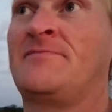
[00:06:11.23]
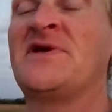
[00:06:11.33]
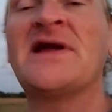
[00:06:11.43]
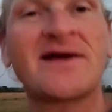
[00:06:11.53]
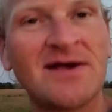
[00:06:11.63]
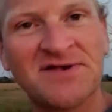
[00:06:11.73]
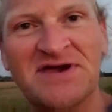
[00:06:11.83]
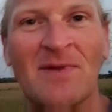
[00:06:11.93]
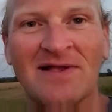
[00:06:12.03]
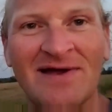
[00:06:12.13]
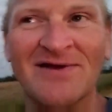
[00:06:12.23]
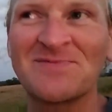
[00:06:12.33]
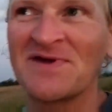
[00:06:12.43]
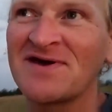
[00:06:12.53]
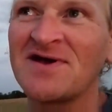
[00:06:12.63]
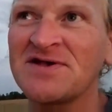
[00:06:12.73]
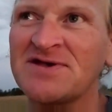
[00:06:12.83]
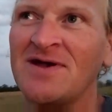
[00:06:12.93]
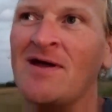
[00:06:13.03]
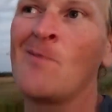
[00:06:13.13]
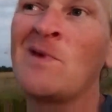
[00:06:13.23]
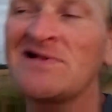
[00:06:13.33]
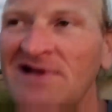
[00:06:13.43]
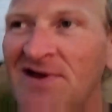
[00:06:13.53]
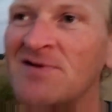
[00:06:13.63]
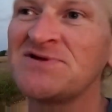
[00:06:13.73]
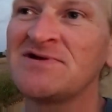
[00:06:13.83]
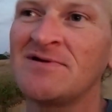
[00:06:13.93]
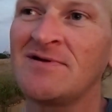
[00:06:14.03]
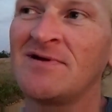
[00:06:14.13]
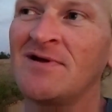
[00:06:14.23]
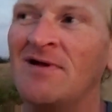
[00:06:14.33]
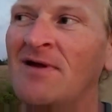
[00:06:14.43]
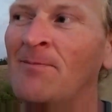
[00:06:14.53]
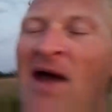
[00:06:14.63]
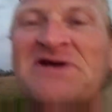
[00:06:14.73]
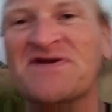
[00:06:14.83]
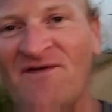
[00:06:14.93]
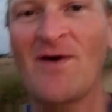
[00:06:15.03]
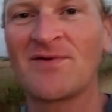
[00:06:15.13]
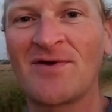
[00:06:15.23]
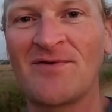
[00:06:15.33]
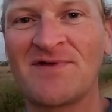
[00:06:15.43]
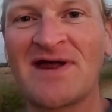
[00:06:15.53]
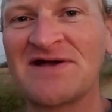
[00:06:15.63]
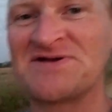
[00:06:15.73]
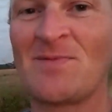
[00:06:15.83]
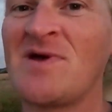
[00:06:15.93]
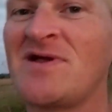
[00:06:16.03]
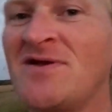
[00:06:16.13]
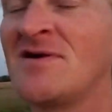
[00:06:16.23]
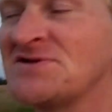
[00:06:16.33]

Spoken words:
Then I couldn't see my letters because my letters matched the photo that I submitted.